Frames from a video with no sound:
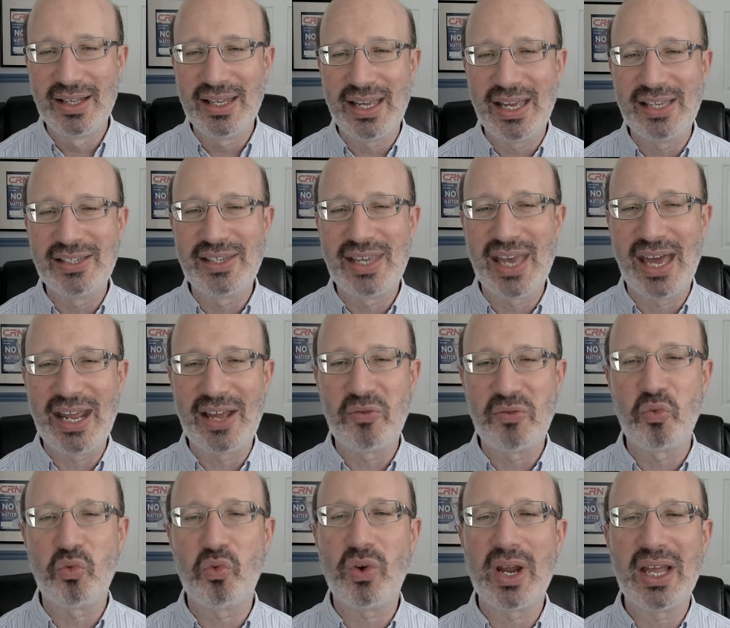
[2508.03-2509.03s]
is getting
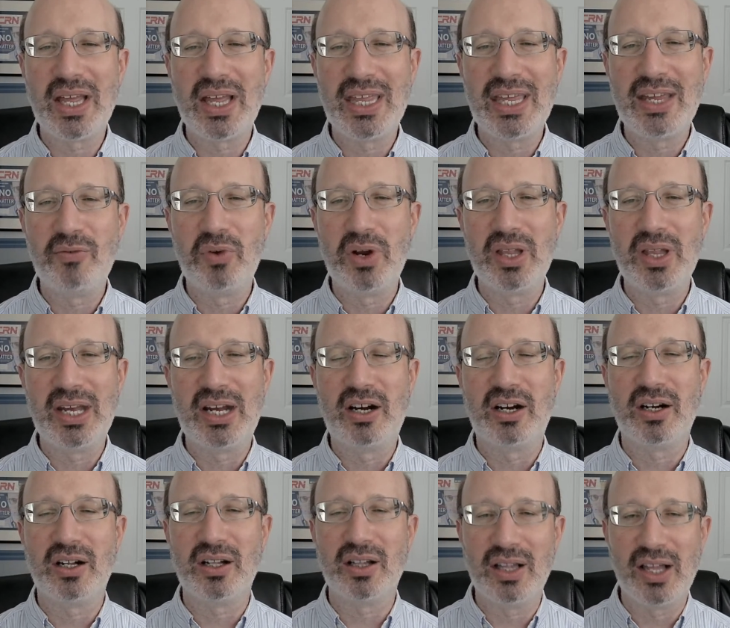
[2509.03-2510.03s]
really, really
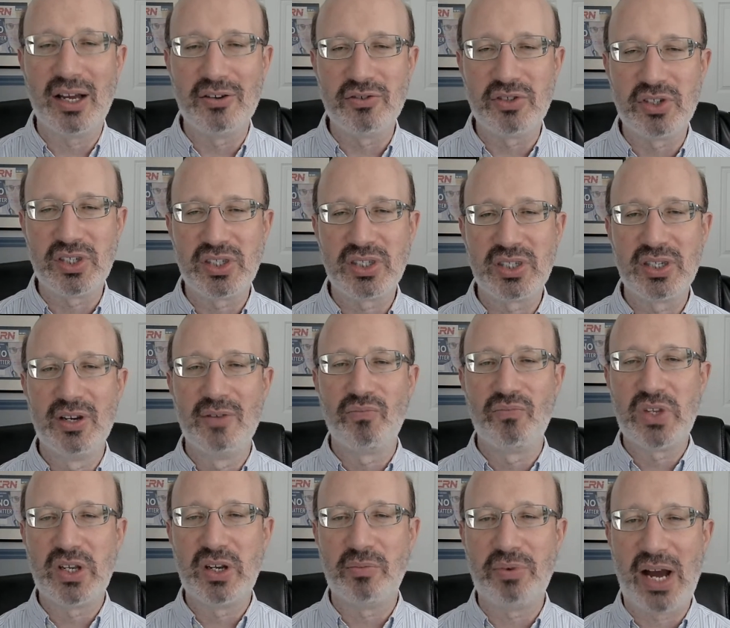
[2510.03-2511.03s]
close
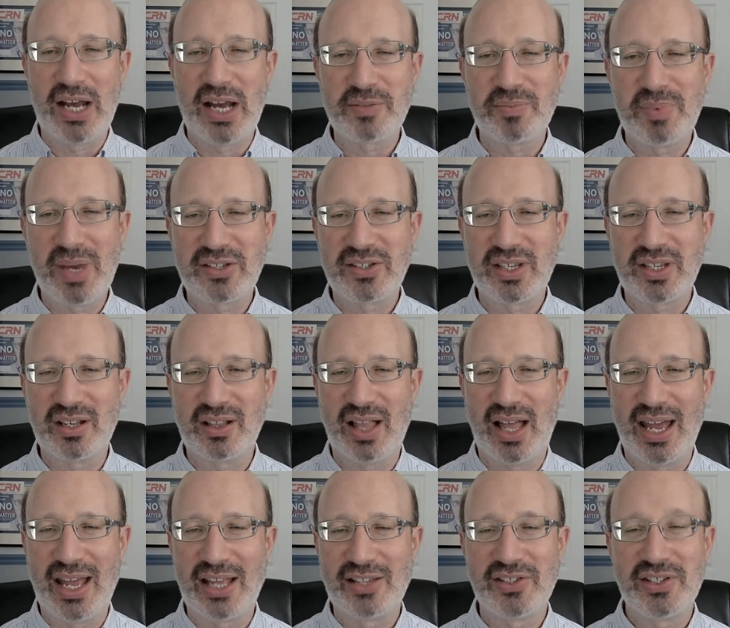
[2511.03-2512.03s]
to your prospects and
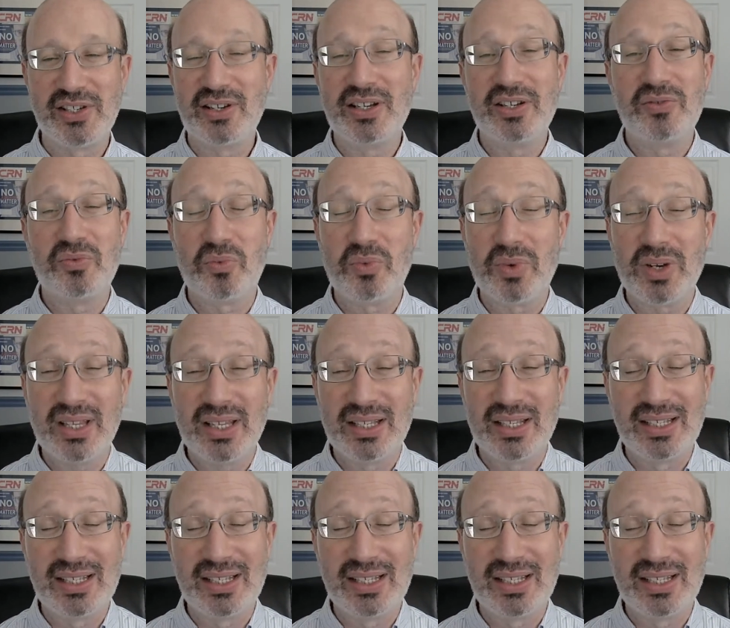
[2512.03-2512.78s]
clients, so you can really